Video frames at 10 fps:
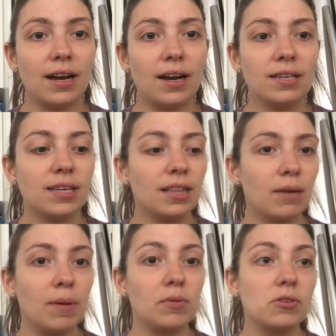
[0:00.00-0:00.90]
I see a lot
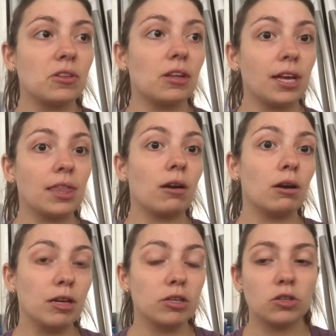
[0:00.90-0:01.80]
of people do their
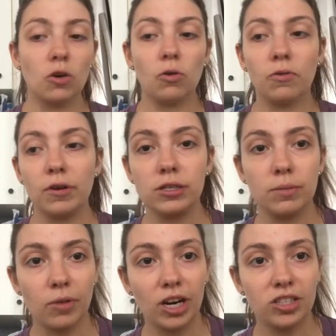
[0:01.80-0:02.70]
initial first
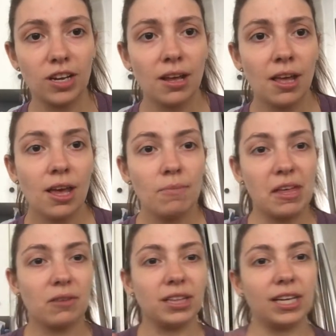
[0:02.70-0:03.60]
impression, but they
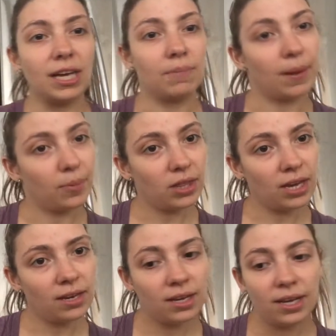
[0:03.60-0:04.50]
don't really keep up with
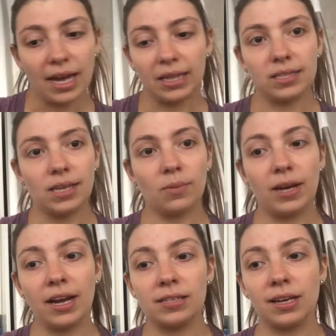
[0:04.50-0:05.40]
it. And at least that way you
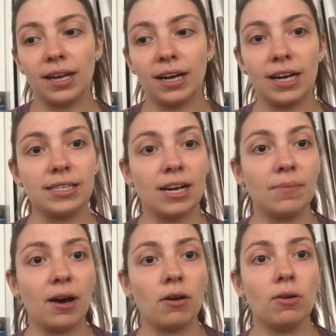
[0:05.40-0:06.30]
guys can get an idea
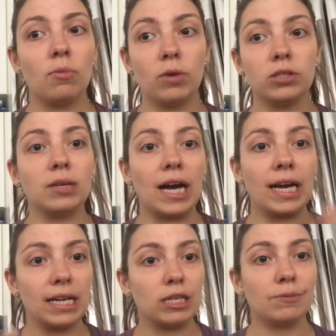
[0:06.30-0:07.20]
about what to kind
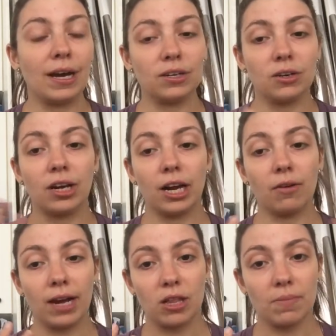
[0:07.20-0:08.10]
of expect on like a
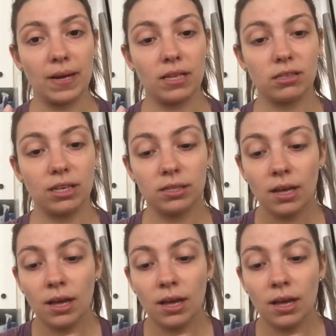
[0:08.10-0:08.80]
regular basis.